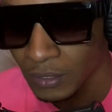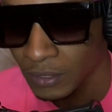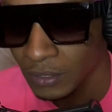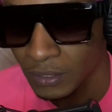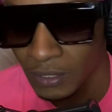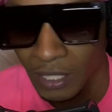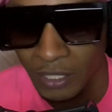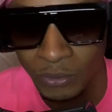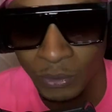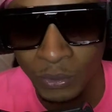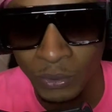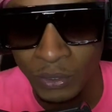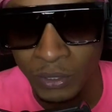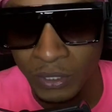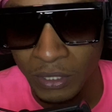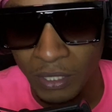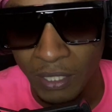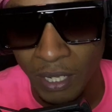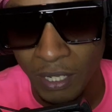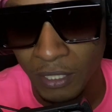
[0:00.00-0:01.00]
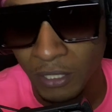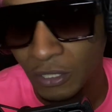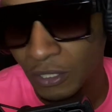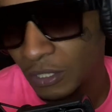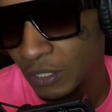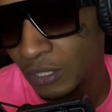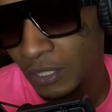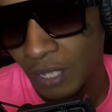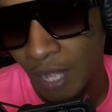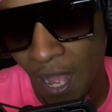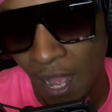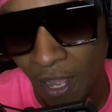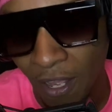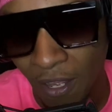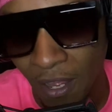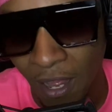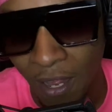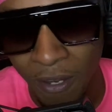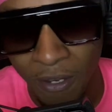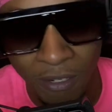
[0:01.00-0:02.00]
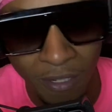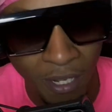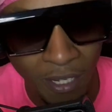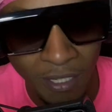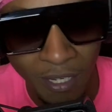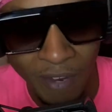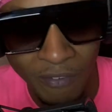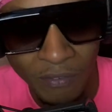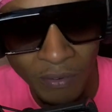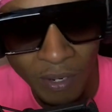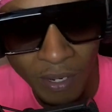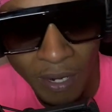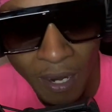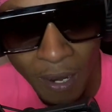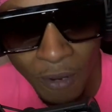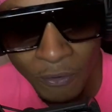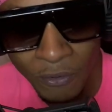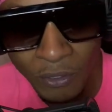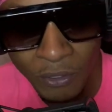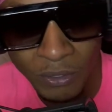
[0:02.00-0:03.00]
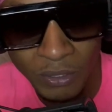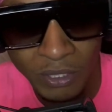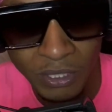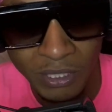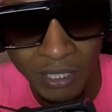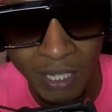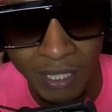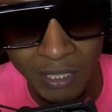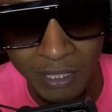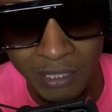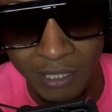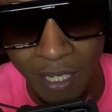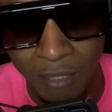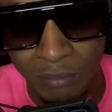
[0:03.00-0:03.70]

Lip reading: That's what I feel like, I don't know, because at the same